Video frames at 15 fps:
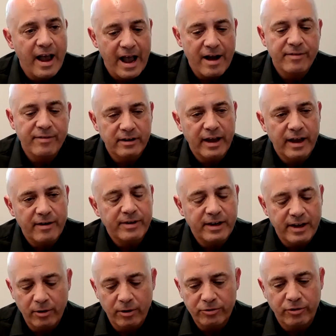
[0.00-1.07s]
having
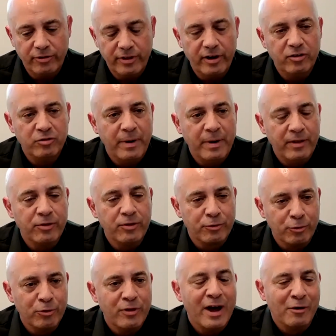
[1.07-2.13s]
counsel that has been
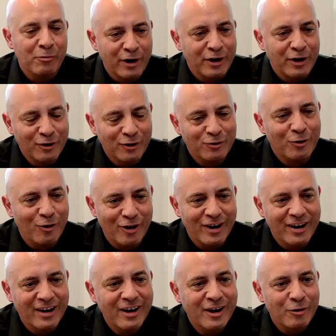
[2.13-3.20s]
through that
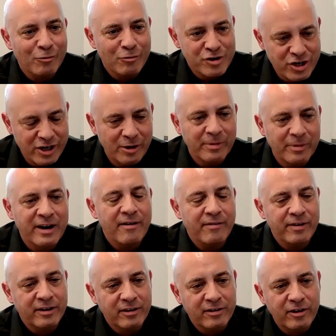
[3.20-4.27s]
regulatory regime and
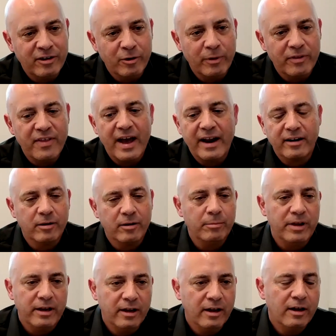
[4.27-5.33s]
having to deal with that can
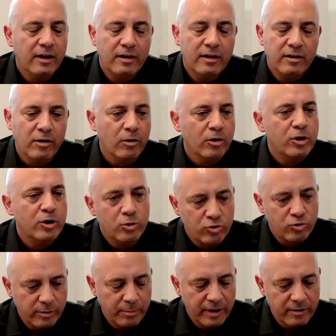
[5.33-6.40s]
be,
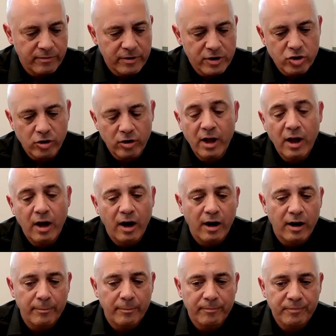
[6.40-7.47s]
hugely beneficial.
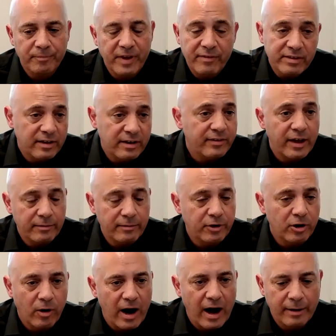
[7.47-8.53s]
Having said that,
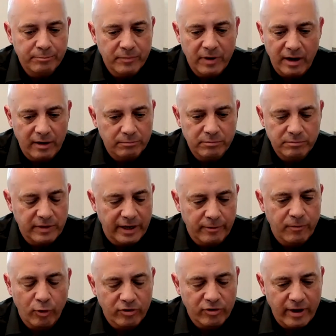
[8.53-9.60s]
I
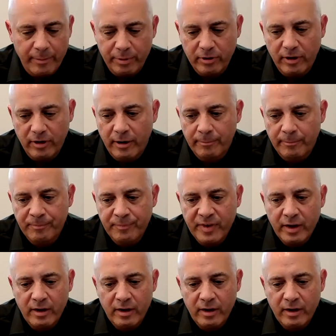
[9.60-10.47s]
like, for example,